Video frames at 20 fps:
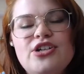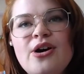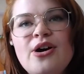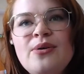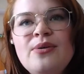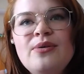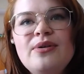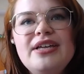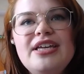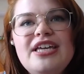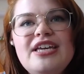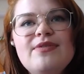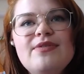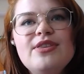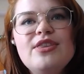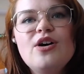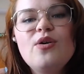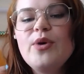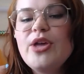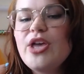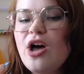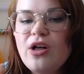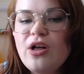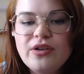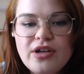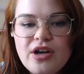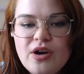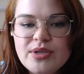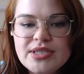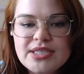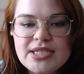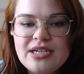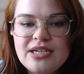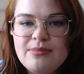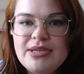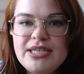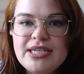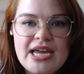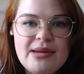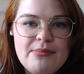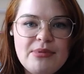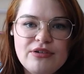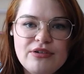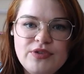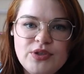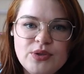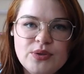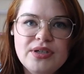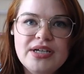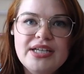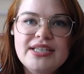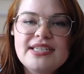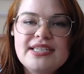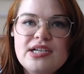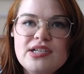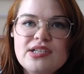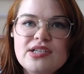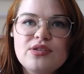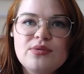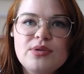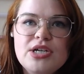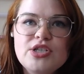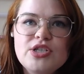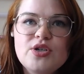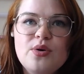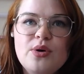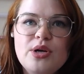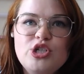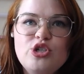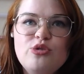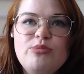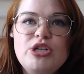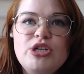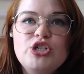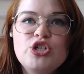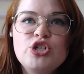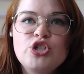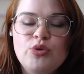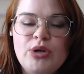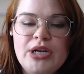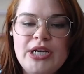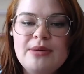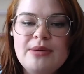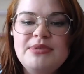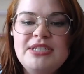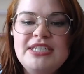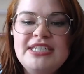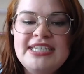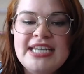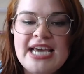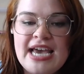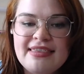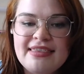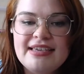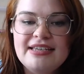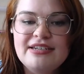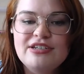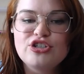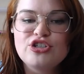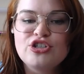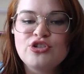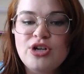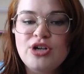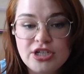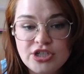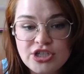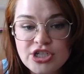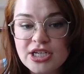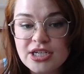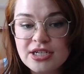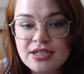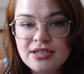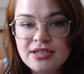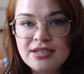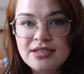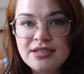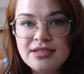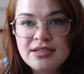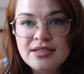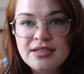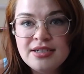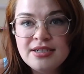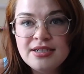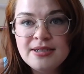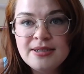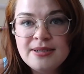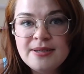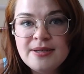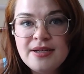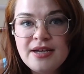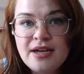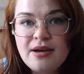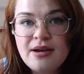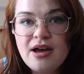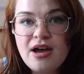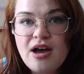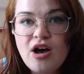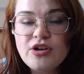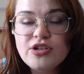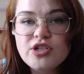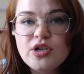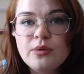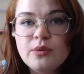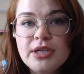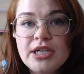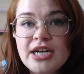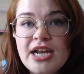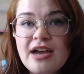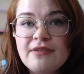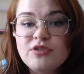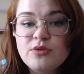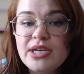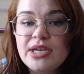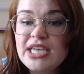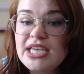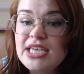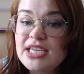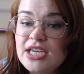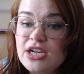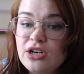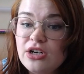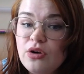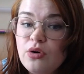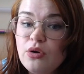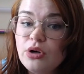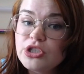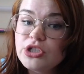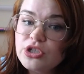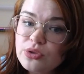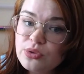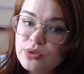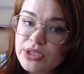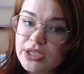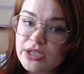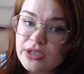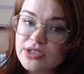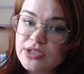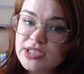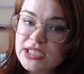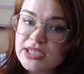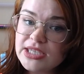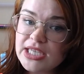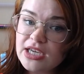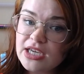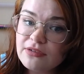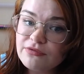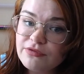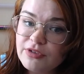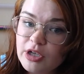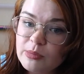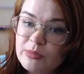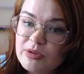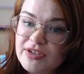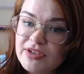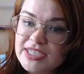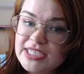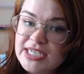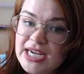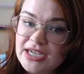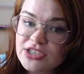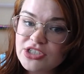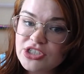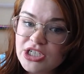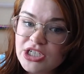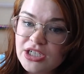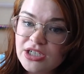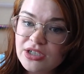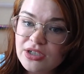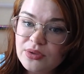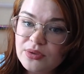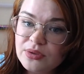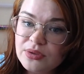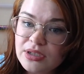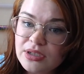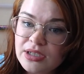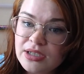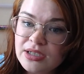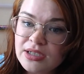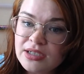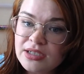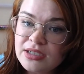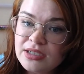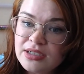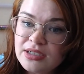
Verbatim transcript: show, even though we all know it's going to be nightmare fuel, and season three is going to be straight up death and destruction. Also, are we going to have to wait a year or two years? Did they confirm if it's next year or?